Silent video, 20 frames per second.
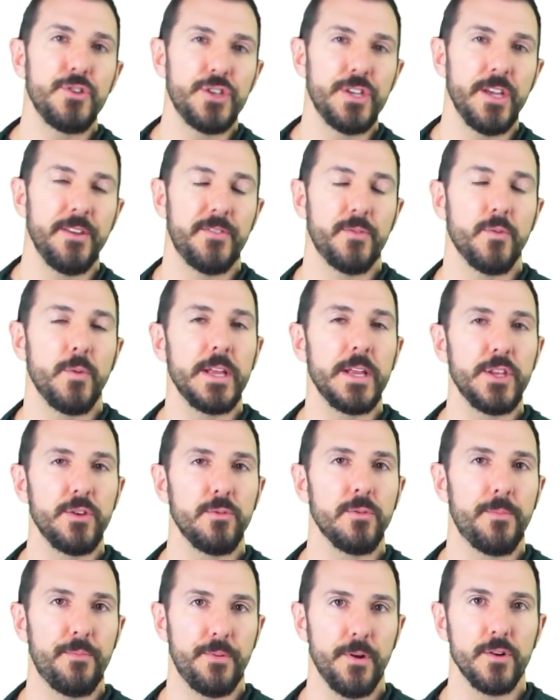shift when
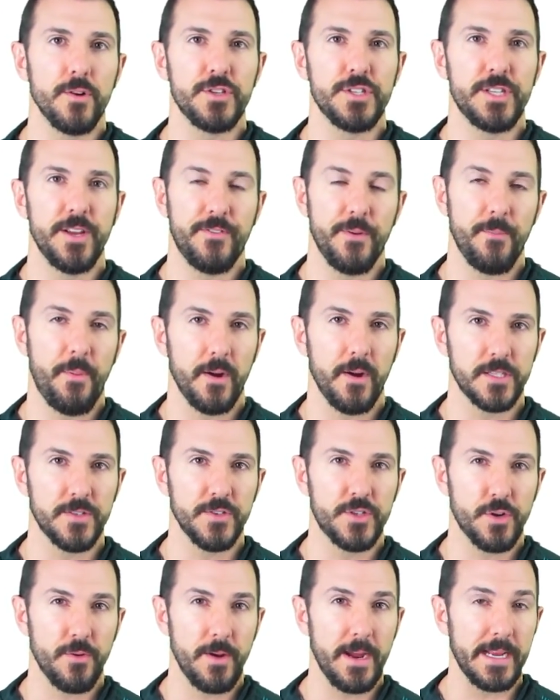you approach different parts
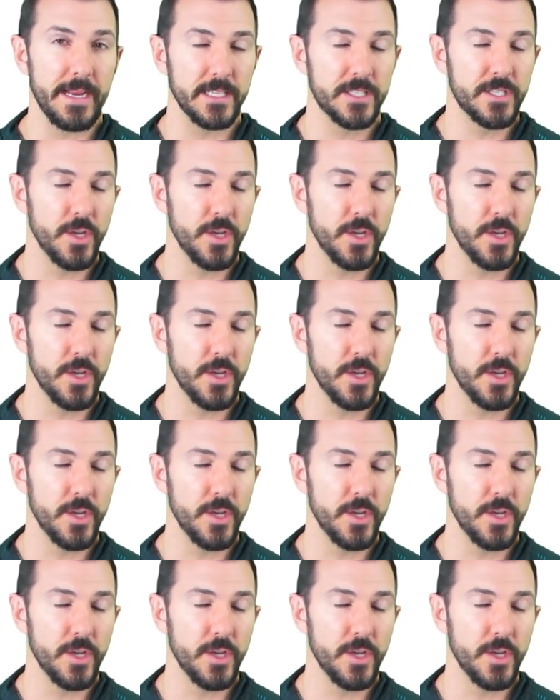of terrain.